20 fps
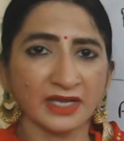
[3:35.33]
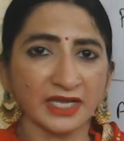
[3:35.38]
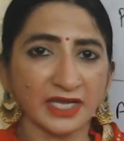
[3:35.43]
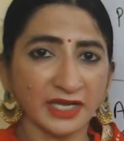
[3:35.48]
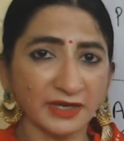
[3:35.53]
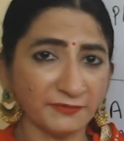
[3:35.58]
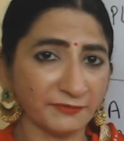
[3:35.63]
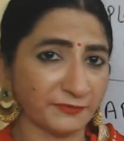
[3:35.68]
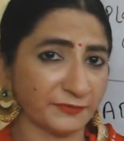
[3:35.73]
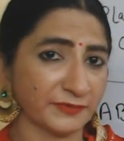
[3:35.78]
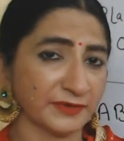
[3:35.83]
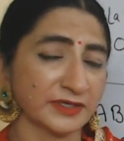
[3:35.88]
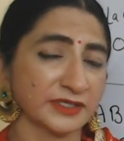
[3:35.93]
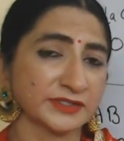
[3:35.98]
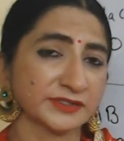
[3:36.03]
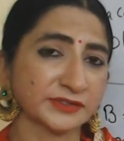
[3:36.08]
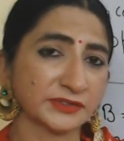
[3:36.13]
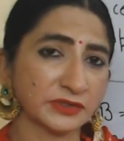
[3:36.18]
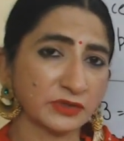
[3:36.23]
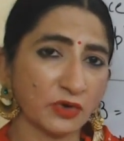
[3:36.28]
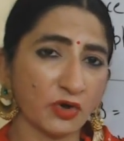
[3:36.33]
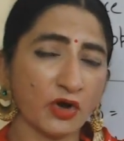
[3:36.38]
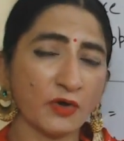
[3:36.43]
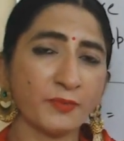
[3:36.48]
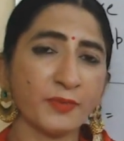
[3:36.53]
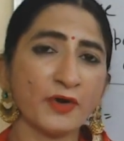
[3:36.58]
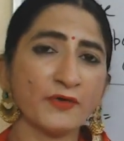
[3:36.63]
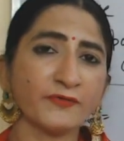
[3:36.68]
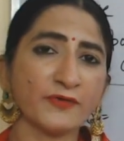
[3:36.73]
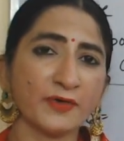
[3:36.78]
If
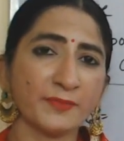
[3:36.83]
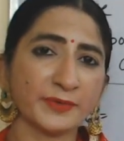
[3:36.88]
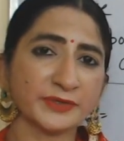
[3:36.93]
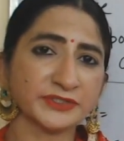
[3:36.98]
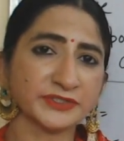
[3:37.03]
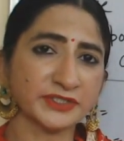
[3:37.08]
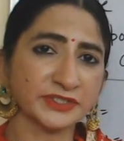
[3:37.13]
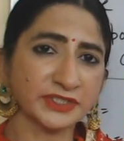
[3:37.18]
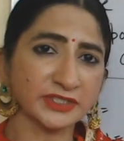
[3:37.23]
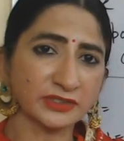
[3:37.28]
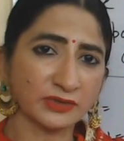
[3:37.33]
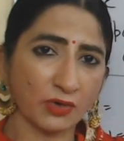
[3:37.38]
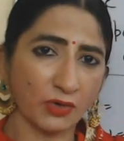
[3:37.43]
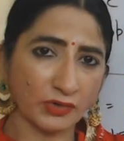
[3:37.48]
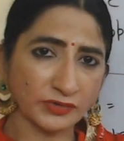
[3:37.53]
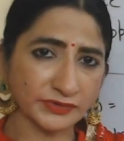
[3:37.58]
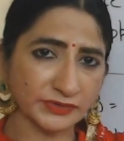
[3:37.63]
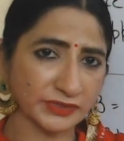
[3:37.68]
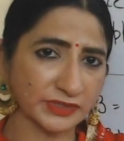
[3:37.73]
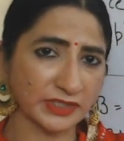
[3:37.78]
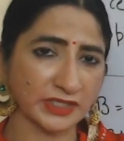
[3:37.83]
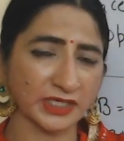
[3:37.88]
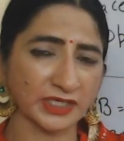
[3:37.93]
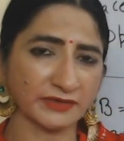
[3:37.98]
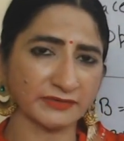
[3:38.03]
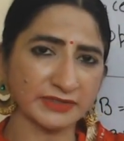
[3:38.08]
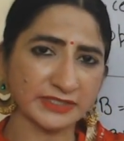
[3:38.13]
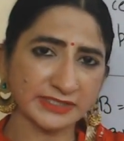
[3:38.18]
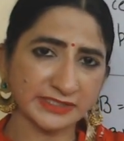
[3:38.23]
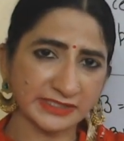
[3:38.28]
slope of opportunity cost
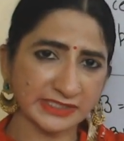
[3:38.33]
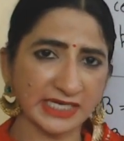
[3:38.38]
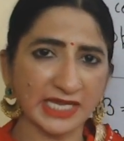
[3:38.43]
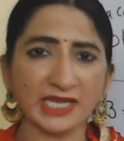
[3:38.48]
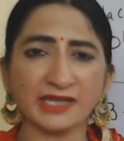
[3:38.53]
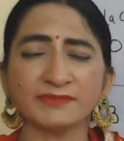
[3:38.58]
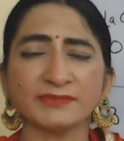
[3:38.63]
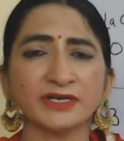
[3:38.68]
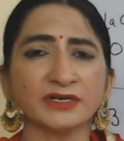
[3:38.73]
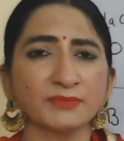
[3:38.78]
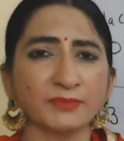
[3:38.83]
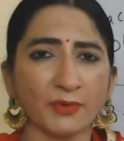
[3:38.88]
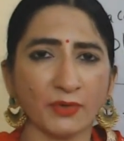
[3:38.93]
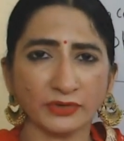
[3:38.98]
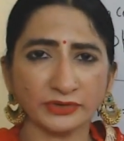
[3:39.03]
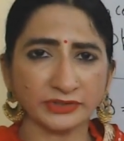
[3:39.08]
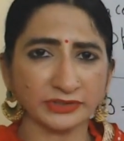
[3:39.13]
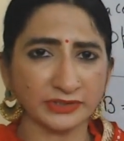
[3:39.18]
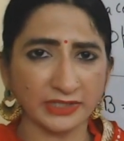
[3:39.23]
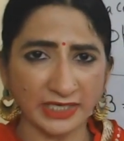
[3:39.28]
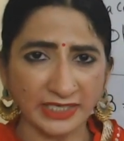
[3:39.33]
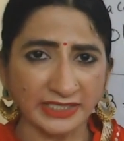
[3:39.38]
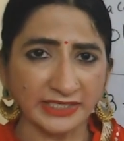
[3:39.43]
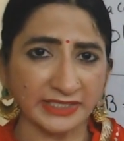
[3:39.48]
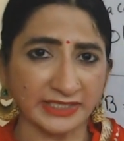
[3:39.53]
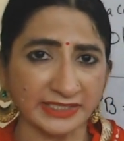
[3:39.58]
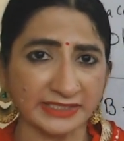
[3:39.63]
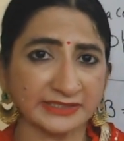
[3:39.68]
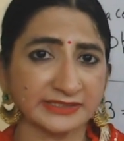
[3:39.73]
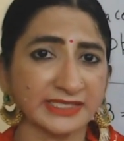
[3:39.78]
curve is same in both
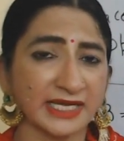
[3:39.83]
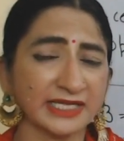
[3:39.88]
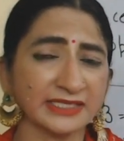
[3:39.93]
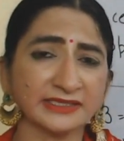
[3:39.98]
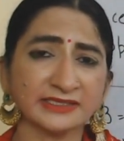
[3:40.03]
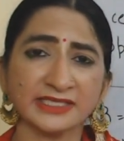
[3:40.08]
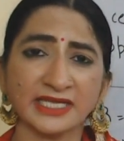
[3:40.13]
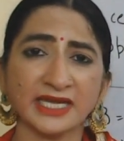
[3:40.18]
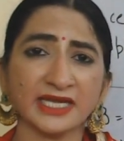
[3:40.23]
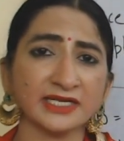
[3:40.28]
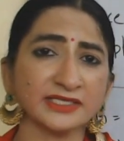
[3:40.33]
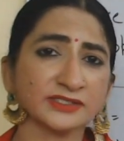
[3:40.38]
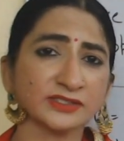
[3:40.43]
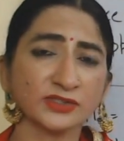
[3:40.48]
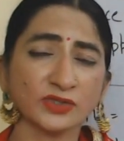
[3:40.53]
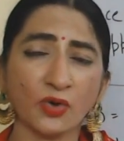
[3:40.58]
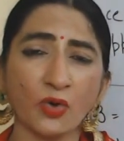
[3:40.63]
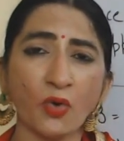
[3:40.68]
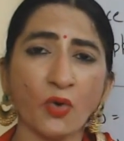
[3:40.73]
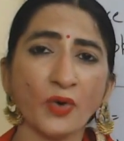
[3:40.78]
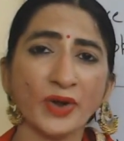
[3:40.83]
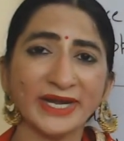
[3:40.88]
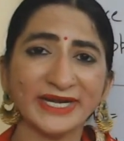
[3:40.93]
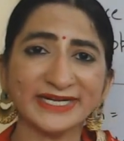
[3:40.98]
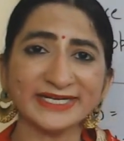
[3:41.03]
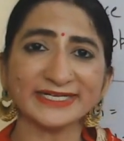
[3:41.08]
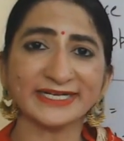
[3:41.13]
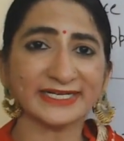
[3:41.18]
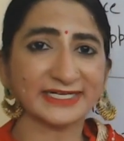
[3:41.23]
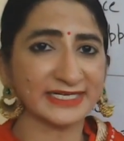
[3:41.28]
countries, then there is no
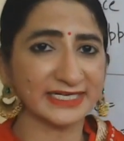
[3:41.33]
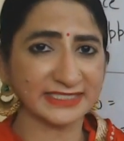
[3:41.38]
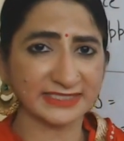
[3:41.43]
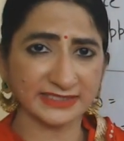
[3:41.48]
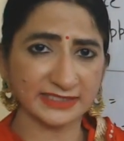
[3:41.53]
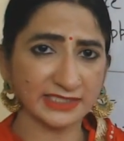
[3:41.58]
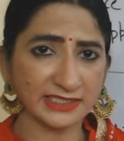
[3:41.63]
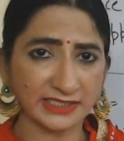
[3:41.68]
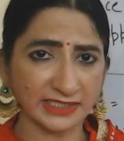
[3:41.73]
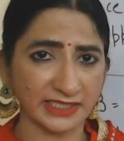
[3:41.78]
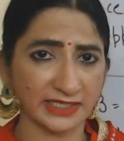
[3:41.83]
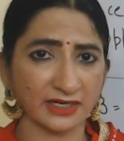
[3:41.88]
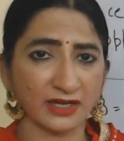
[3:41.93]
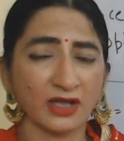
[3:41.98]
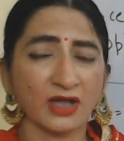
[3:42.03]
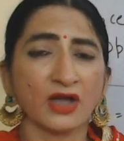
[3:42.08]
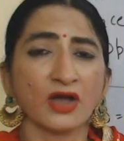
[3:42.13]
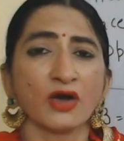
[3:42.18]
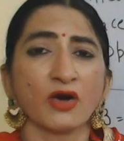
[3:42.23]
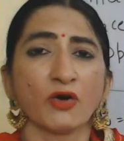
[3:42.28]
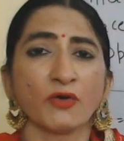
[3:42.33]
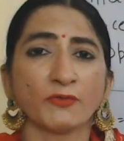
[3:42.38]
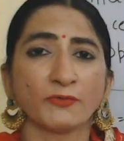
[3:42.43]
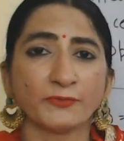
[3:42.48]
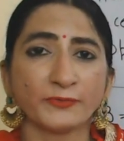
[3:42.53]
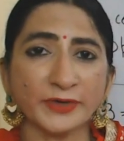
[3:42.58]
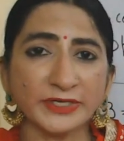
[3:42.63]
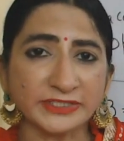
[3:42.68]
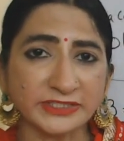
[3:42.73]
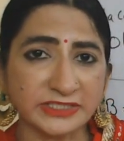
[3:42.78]
international trade.
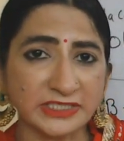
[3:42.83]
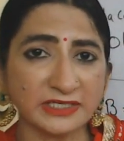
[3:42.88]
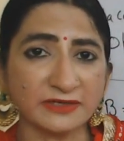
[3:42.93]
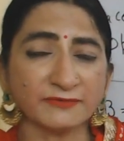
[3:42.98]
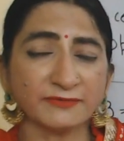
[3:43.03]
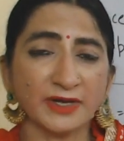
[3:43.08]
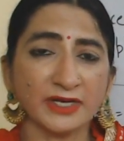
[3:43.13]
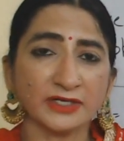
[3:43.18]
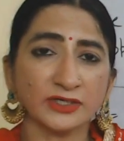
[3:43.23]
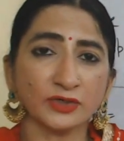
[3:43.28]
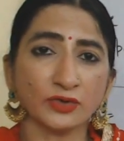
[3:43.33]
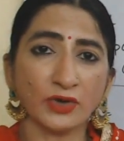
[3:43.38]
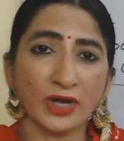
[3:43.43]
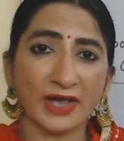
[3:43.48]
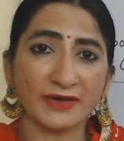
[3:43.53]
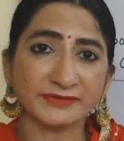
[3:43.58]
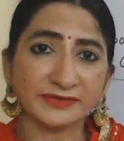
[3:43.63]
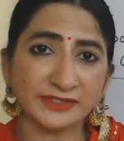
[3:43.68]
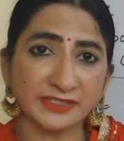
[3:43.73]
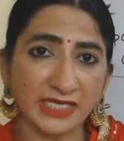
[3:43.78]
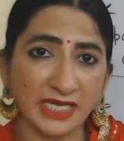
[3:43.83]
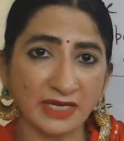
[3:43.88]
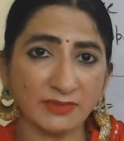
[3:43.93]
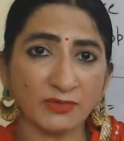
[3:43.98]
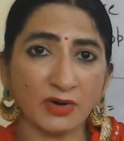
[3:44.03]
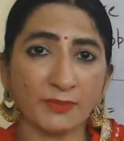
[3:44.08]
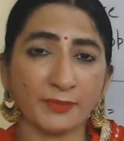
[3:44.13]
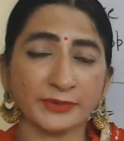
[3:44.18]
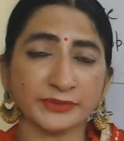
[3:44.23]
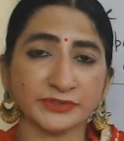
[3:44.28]
Obviously, when you have
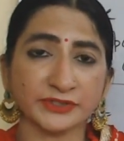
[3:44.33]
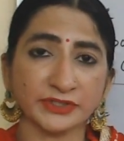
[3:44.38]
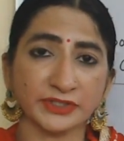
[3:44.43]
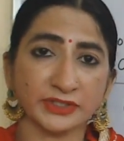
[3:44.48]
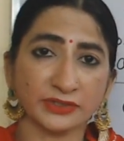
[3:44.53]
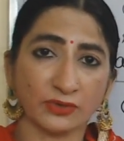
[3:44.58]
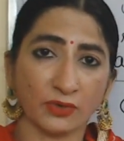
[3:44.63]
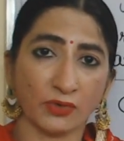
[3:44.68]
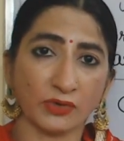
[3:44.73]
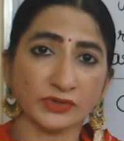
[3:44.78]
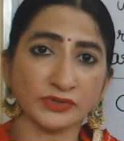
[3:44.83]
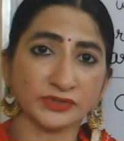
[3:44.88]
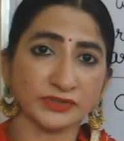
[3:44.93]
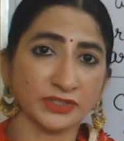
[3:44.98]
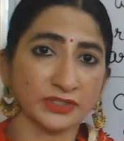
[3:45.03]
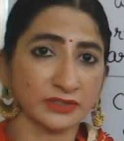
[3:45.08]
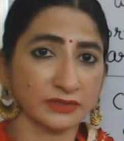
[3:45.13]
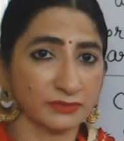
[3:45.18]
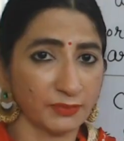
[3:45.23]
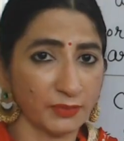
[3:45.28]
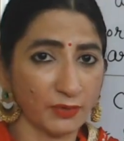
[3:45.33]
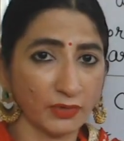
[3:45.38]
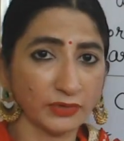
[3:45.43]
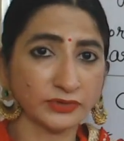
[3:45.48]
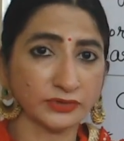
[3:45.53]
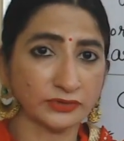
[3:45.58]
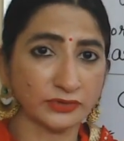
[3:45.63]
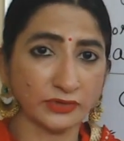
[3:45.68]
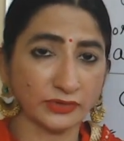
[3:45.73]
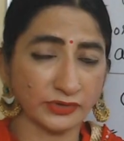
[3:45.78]
same opportunity cost in
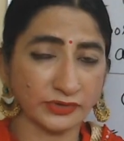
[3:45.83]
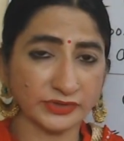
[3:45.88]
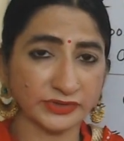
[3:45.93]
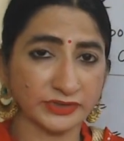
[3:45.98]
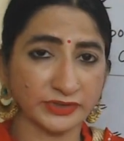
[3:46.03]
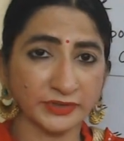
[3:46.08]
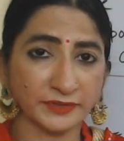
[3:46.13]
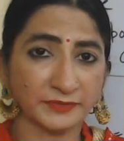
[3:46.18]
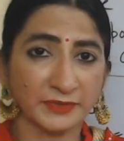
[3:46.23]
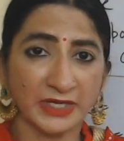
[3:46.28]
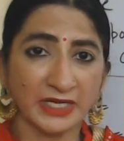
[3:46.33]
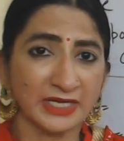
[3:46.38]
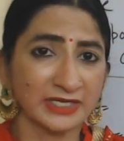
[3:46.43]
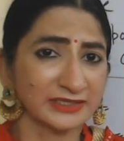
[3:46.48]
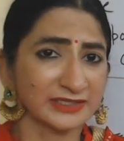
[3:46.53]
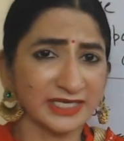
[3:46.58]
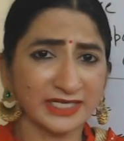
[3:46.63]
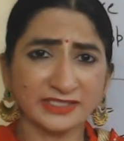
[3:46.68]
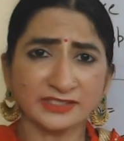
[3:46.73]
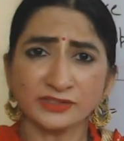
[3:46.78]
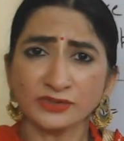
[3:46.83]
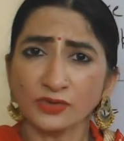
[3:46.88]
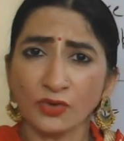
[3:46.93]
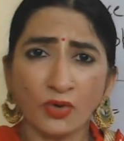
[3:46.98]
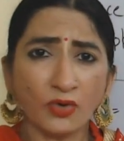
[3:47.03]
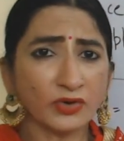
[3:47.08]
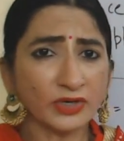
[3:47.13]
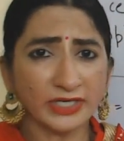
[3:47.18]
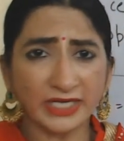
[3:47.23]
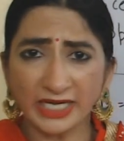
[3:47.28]
both goods, there is
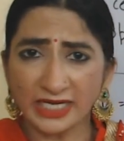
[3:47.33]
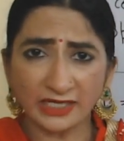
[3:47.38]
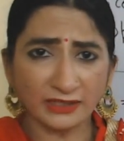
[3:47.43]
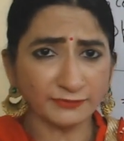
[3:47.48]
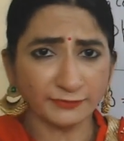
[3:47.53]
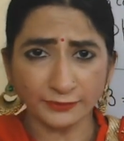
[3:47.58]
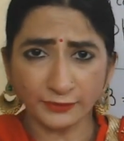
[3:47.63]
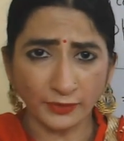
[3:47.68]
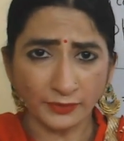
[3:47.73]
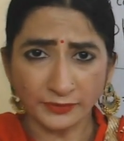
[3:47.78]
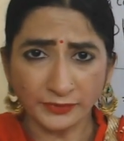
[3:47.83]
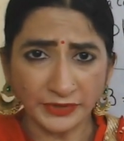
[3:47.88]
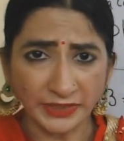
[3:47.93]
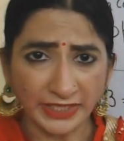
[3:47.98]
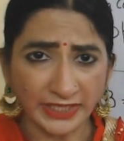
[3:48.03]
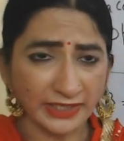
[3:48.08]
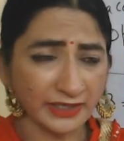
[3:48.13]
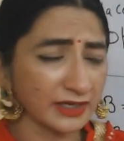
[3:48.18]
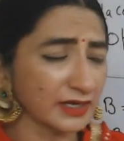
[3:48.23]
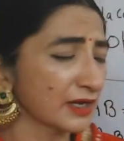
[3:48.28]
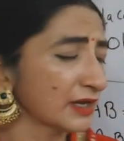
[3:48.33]
no gain from trade.